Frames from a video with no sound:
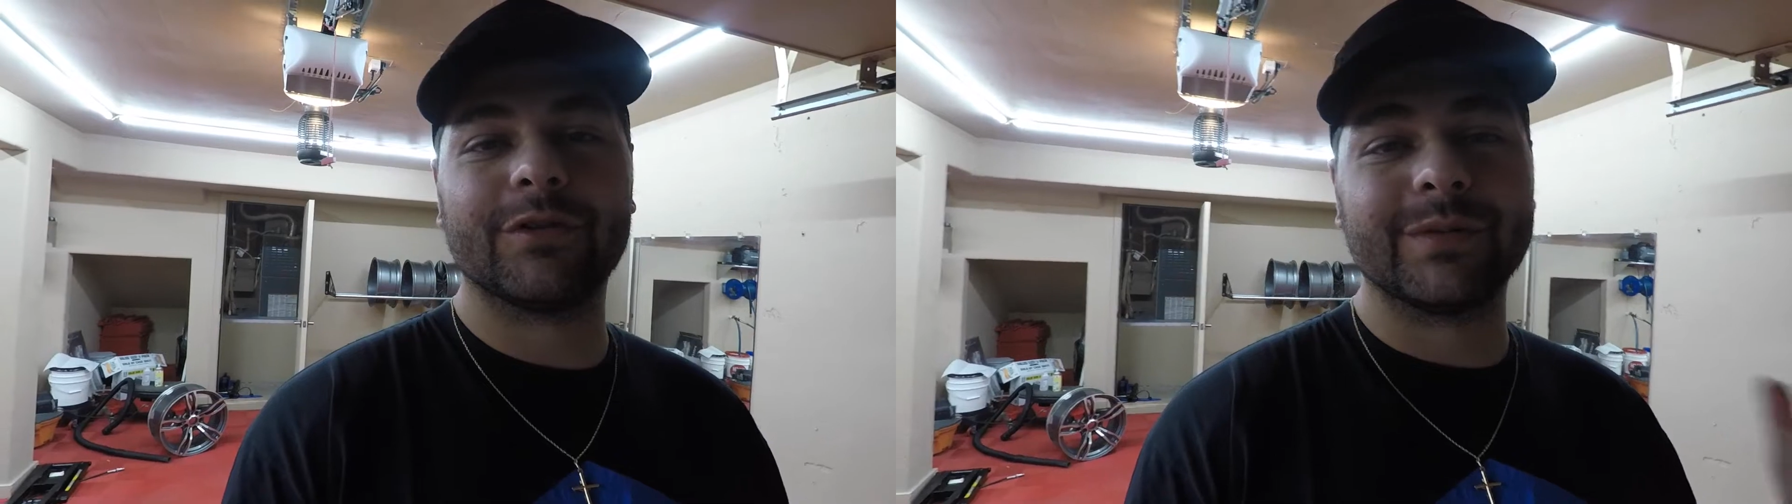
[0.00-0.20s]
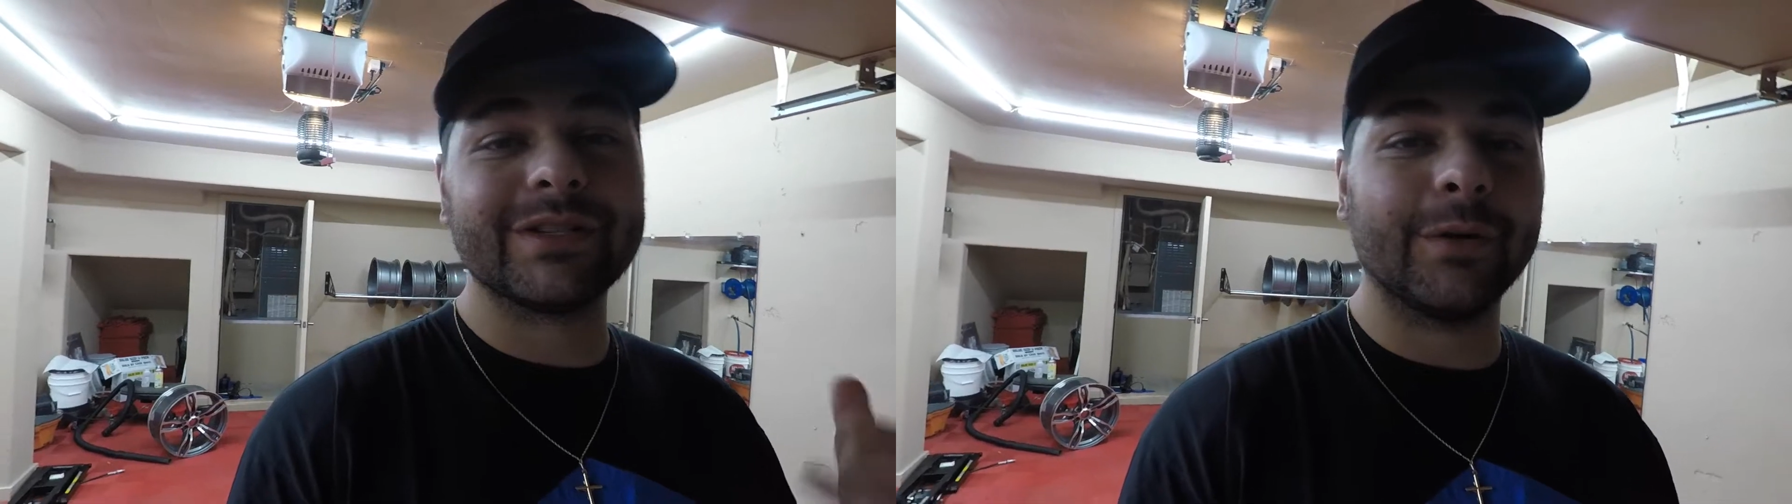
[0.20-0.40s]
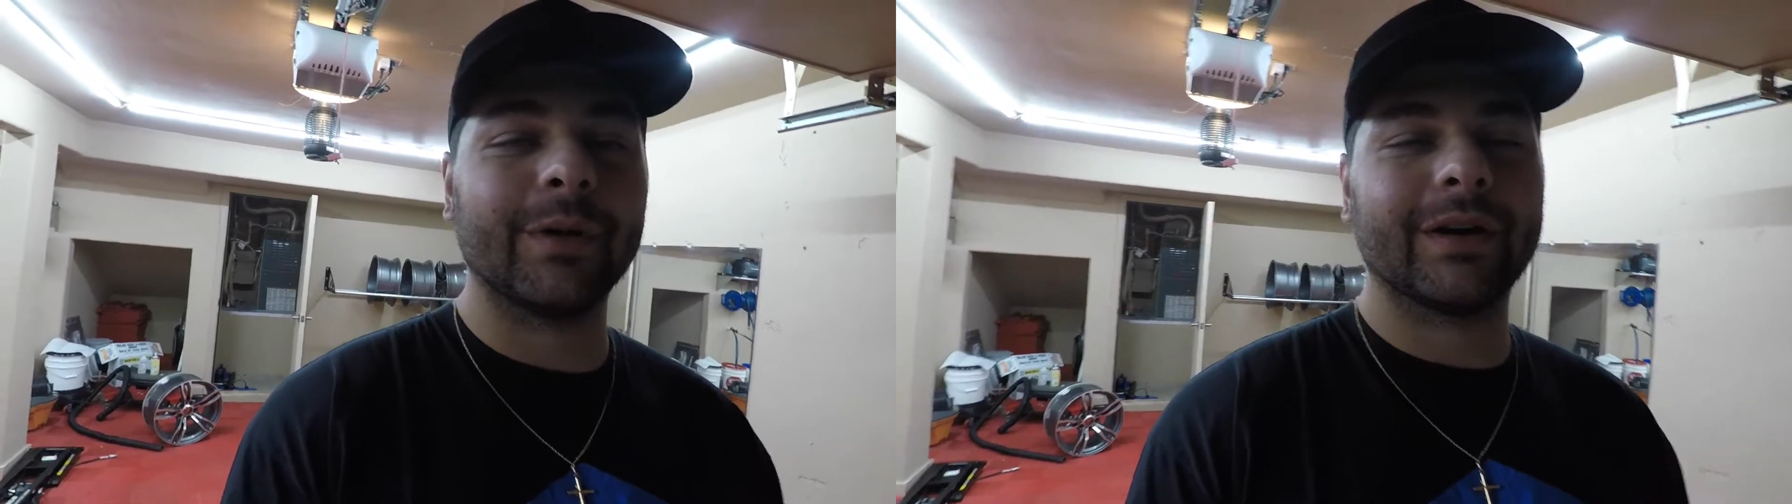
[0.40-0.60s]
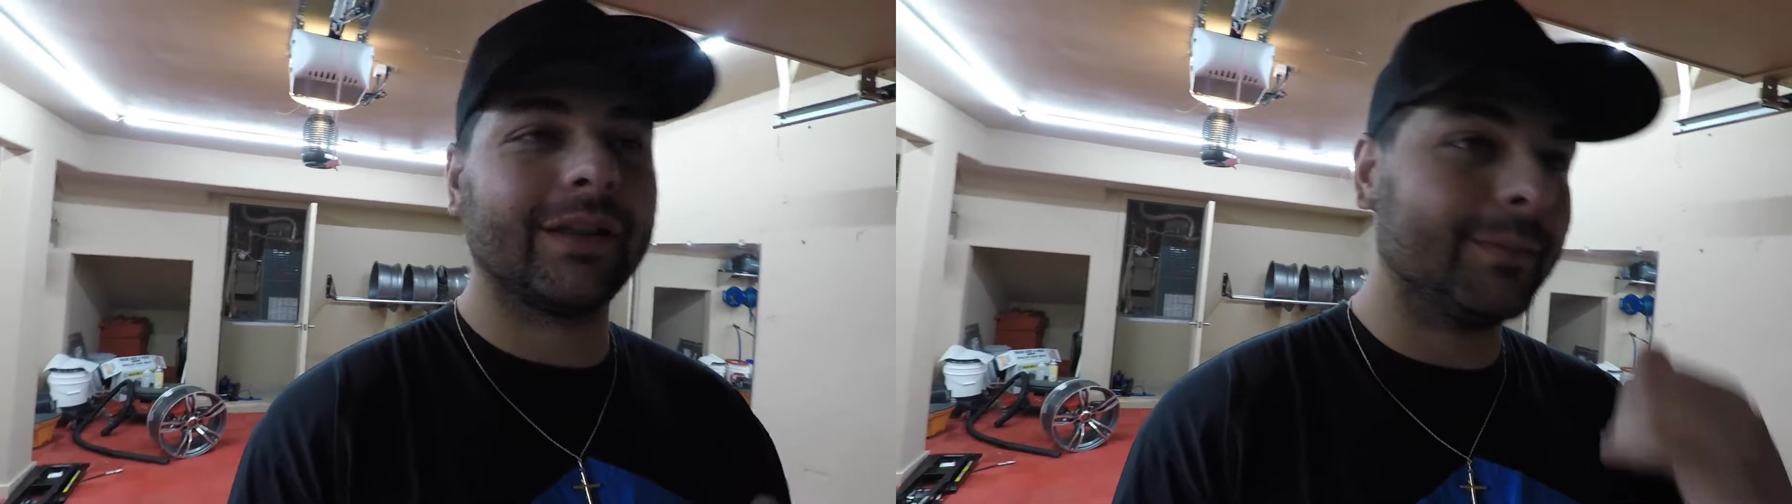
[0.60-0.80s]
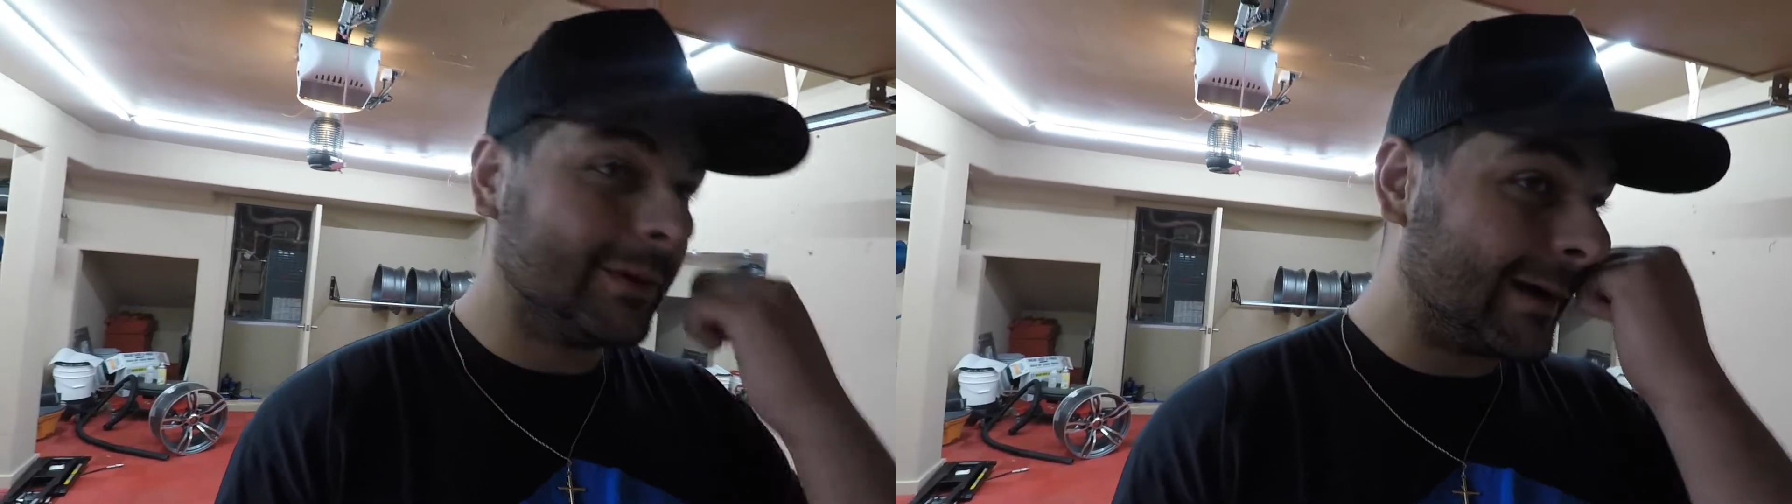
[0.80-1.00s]
we're still working on
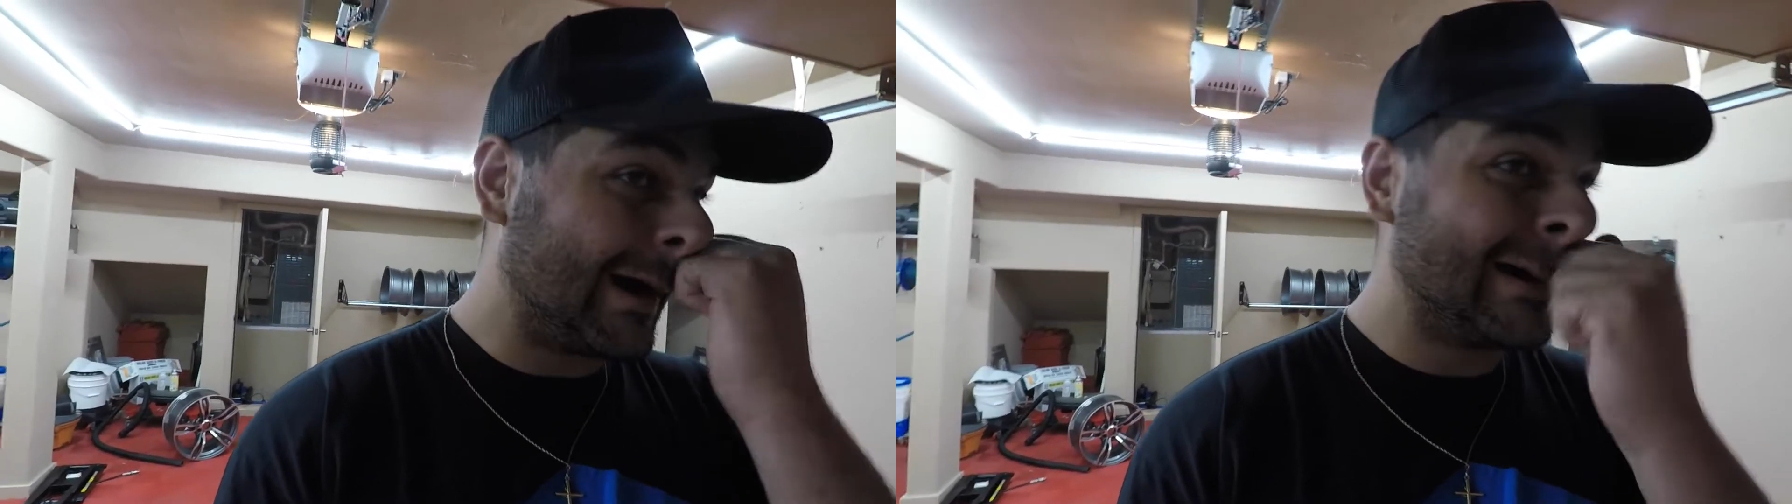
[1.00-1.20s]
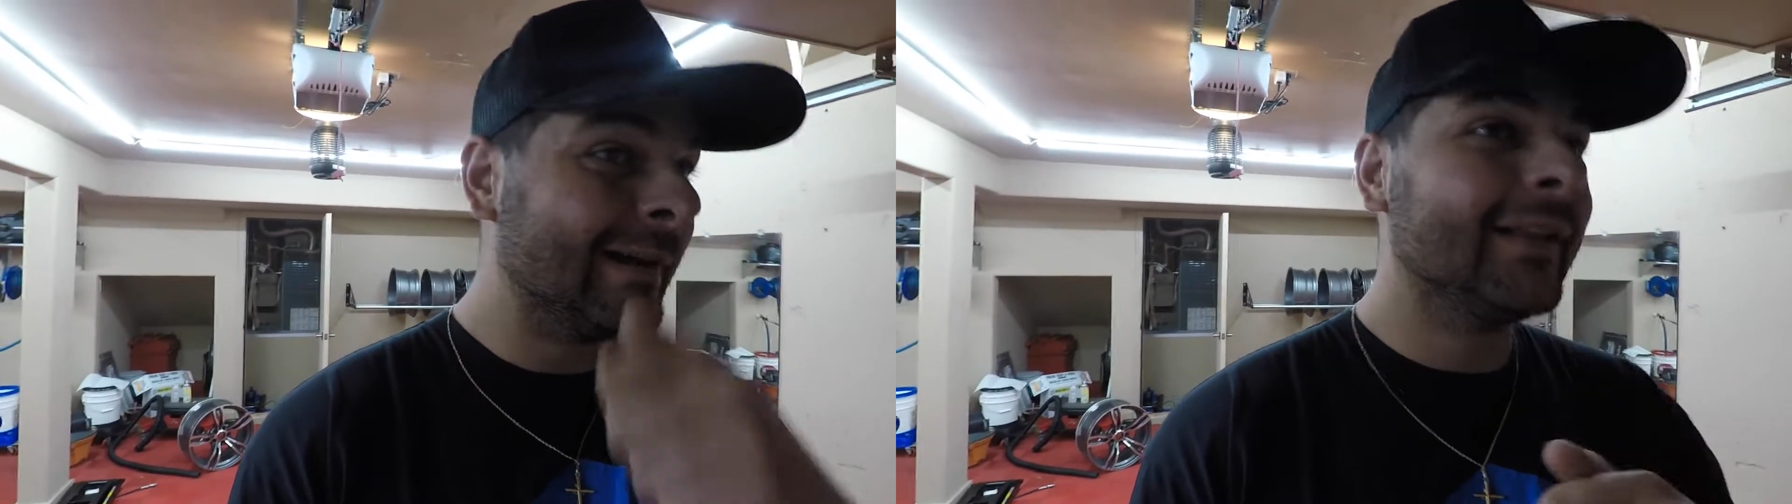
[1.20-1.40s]
the blue car,